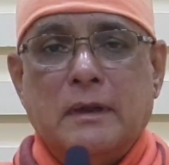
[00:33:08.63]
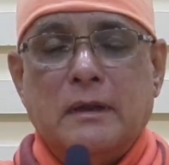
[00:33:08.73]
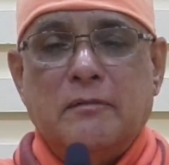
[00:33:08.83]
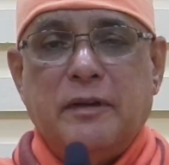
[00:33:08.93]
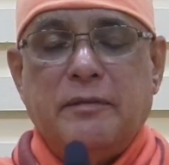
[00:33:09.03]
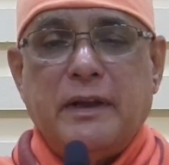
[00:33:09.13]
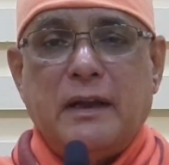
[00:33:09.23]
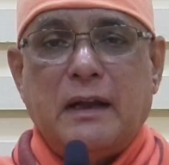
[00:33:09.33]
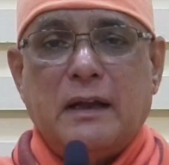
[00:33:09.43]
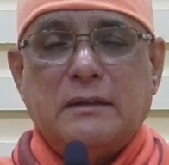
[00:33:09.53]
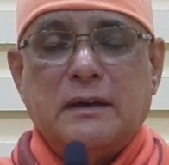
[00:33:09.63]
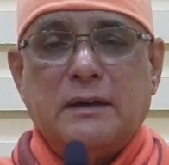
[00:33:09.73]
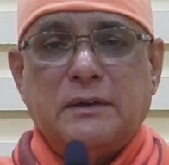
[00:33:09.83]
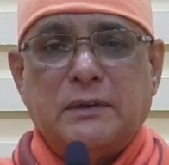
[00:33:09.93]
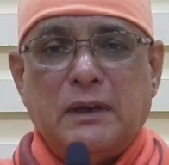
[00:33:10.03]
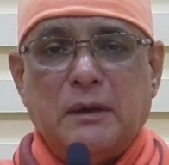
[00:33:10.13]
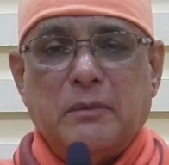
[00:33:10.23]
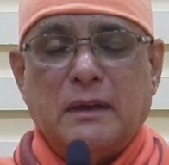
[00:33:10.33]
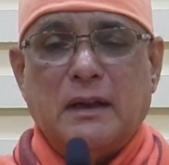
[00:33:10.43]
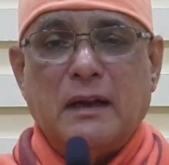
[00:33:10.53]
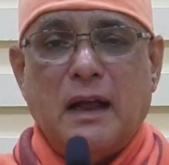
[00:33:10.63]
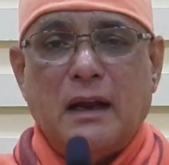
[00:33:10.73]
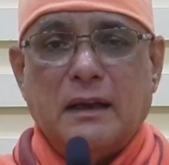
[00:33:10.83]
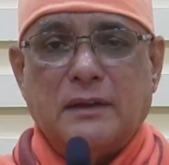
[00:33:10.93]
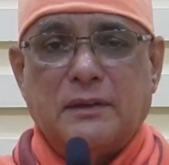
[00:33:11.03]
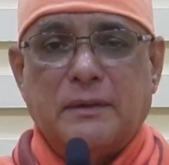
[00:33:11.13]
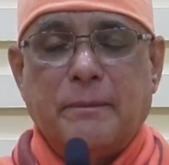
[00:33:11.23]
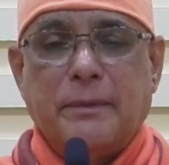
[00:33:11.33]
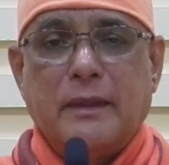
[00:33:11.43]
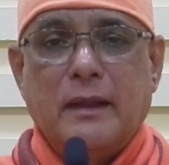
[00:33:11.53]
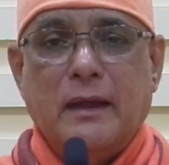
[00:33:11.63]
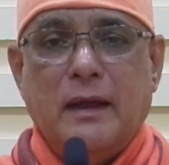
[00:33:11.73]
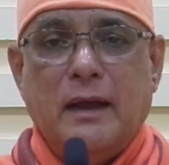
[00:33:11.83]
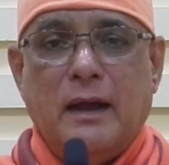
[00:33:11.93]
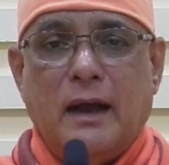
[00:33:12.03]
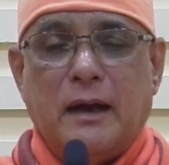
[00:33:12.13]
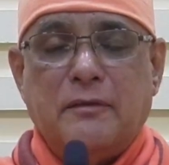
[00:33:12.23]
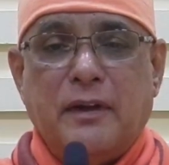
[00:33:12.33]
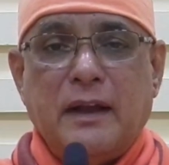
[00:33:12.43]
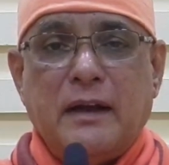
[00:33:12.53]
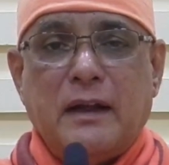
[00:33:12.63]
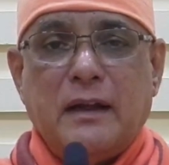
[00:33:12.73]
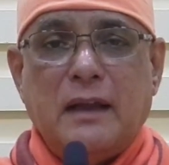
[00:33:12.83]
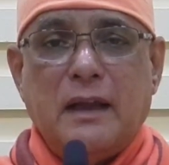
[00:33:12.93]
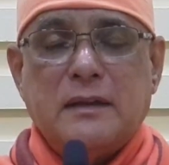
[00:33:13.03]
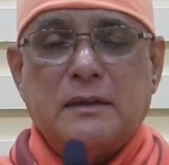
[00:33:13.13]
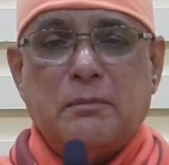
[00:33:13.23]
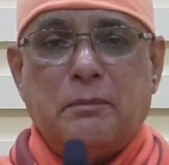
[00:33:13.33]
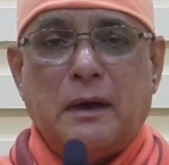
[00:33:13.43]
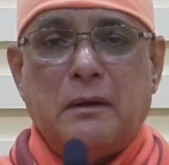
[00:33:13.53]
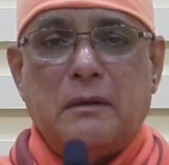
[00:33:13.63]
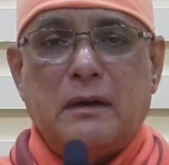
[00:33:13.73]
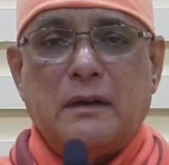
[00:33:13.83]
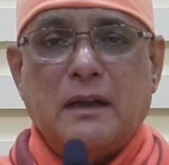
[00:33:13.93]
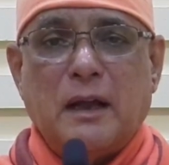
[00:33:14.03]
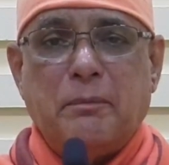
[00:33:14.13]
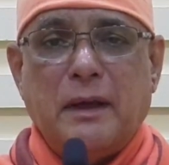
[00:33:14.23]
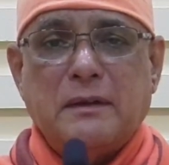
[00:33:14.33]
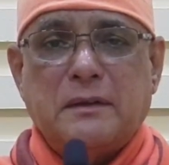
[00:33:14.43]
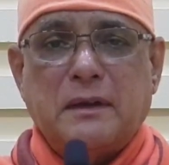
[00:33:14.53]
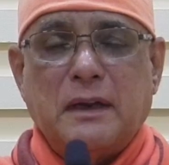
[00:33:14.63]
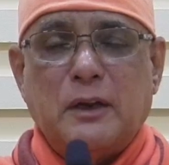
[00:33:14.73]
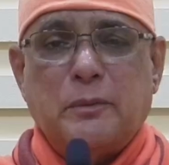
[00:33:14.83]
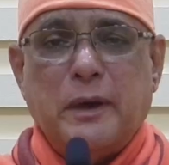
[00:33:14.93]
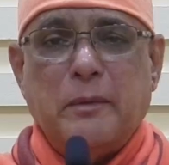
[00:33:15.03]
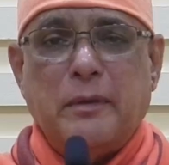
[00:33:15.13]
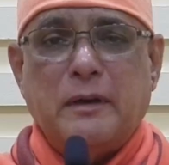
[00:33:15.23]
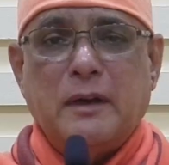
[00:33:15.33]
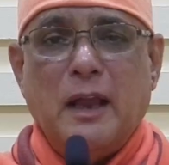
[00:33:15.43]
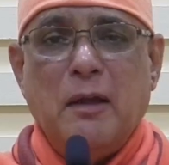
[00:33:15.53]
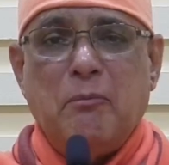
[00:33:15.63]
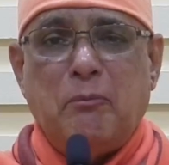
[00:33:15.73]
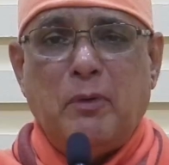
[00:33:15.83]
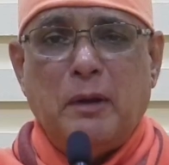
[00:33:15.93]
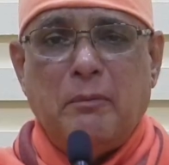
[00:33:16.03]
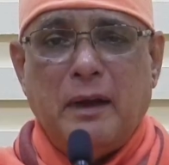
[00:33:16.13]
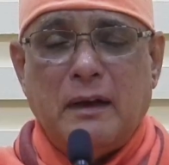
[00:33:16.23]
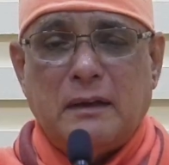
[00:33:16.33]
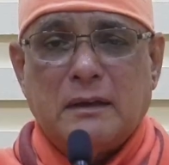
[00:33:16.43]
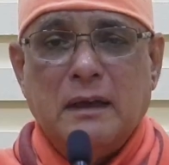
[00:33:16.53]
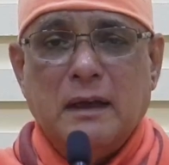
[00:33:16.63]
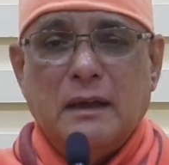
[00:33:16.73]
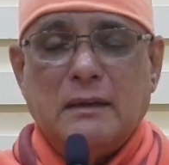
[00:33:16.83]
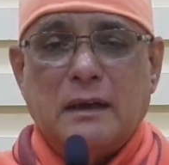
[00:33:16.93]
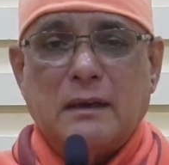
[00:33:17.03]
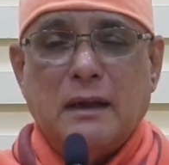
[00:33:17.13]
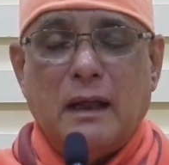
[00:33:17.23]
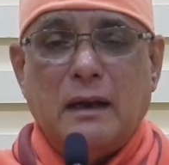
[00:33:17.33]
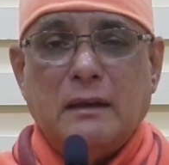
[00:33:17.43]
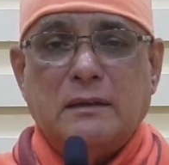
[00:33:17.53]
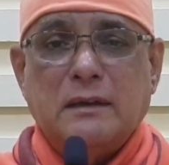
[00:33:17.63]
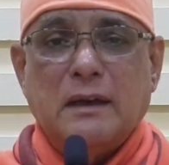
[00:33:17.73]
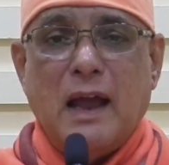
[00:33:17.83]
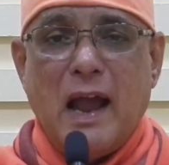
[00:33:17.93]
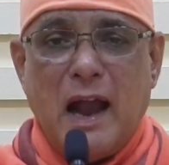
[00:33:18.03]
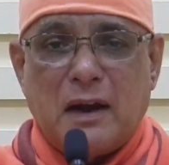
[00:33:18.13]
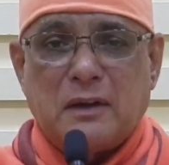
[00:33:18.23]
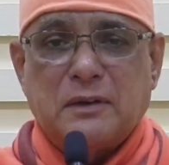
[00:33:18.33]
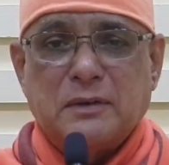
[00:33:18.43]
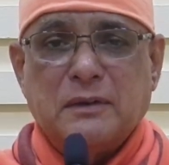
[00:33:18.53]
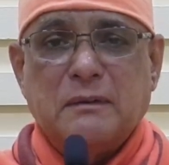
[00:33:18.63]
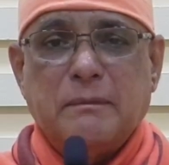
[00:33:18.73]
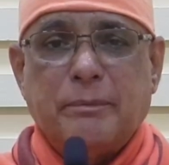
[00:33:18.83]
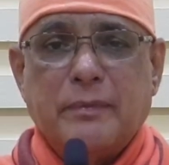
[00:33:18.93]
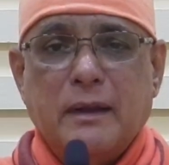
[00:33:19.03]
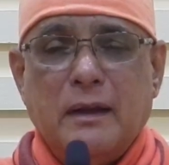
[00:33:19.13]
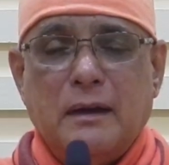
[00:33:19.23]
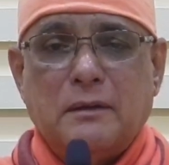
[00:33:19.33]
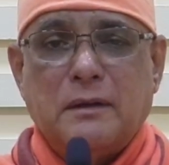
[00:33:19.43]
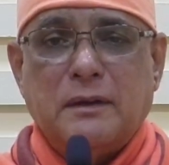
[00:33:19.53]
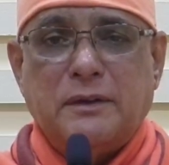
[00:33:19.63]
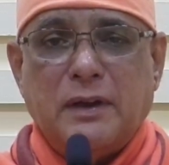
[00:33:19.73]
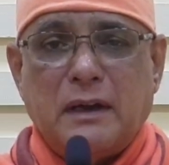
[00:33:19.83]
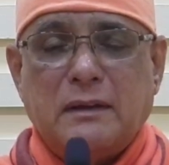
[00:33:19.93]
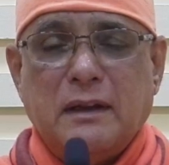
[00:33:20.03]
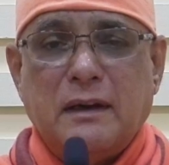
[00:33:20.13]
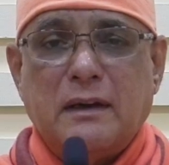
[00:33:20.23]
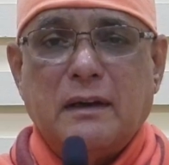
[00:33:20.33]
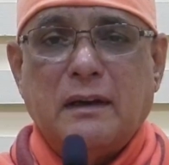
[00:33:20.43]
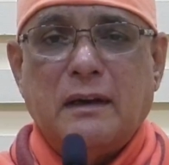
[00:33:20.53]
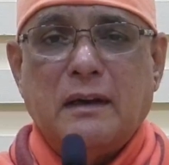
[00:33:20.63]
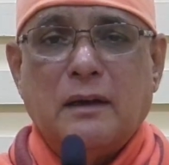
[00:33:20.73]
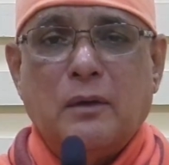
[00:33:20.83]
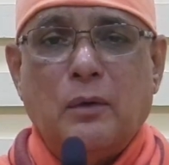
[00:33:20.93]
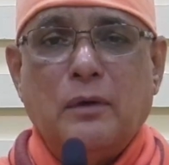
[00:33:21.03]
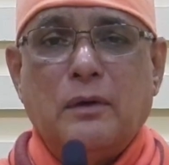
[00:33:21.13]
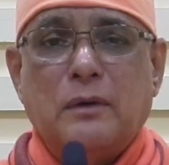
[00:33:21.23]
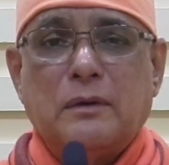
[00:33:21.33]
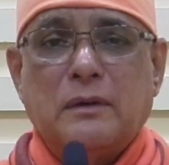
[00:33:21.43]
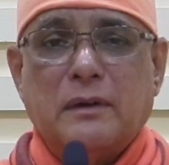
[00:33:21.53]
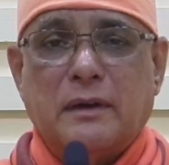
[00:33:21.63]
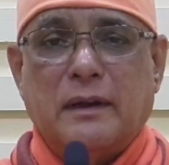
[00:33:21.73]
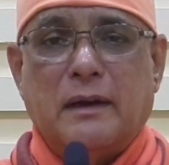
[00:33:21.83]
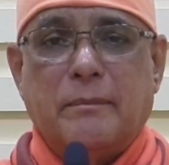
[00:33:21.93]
Viveka is the discernment, the knowledge. And vairagya is the power and the capacity to be able to implement that knowledge in action, to reject the unreal and hold on to the real.